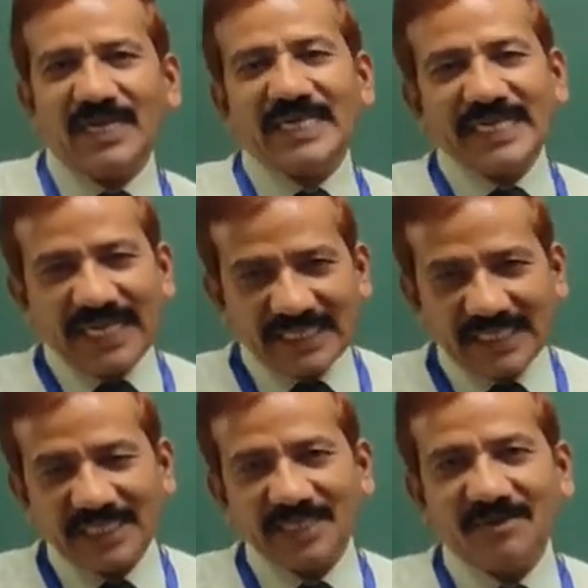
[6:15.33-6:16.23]

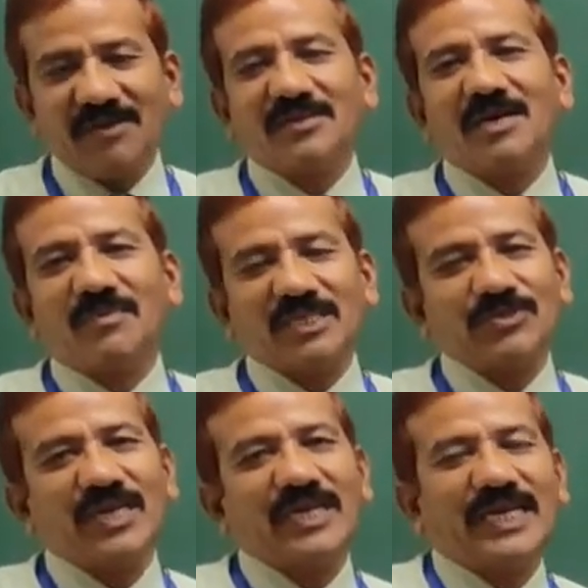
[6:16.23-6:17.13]
Next come
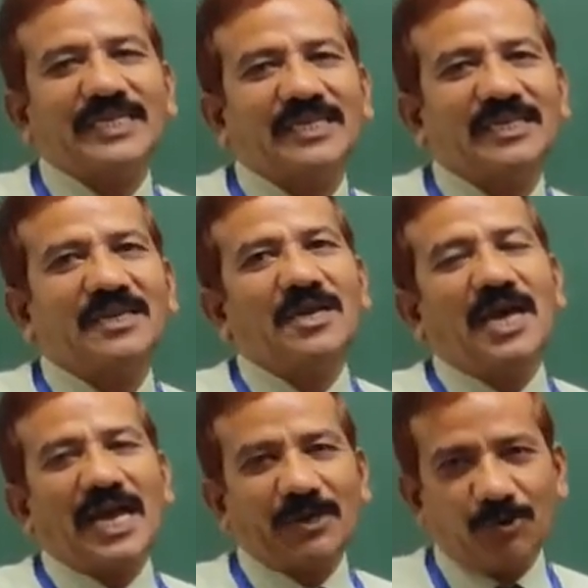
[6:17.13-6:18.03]
actually letter,
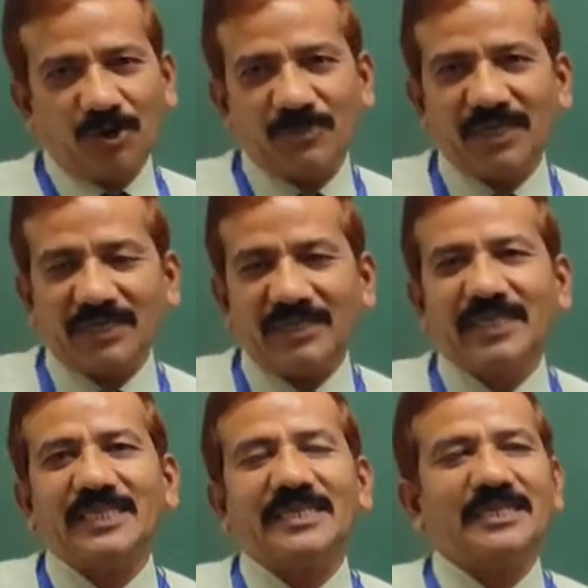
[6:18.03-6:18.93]
and hoping
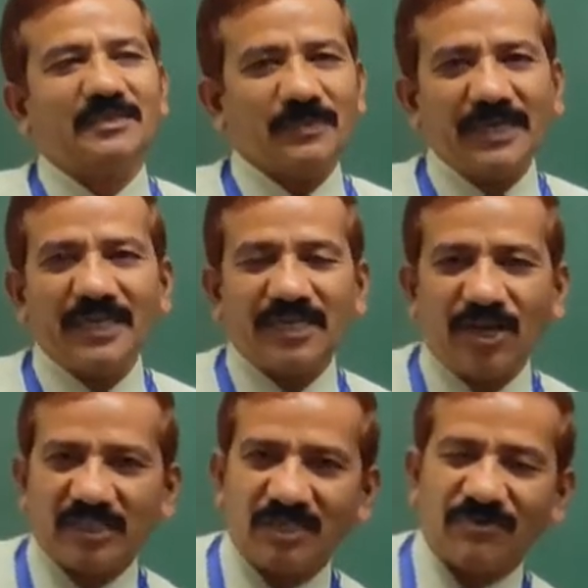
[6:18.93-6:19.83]
that speedy
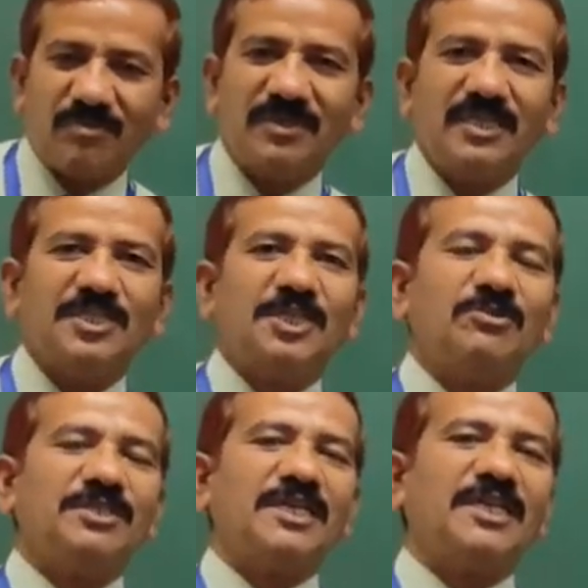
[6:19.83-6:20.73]
reaction from the
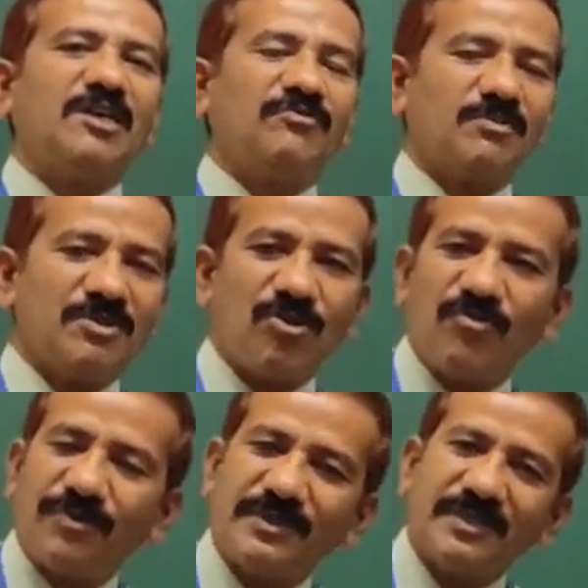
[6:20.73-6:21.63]
institution, from the
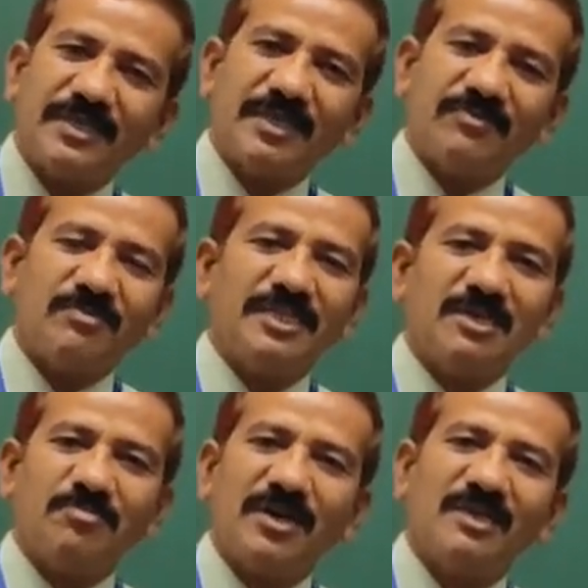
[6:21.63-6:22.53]
officer, from the
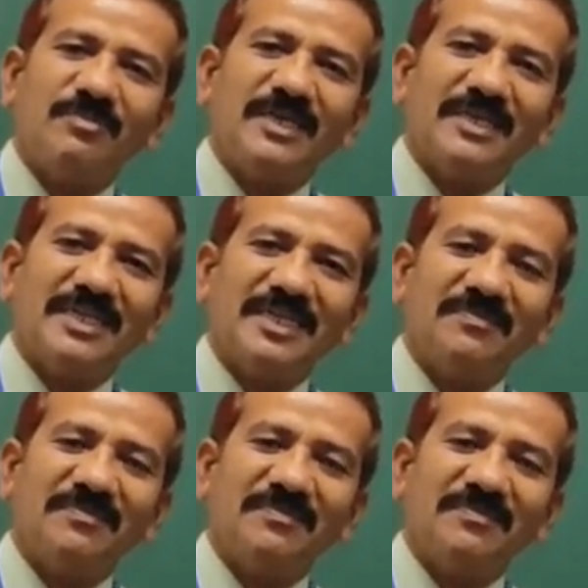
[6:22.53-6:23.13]
department,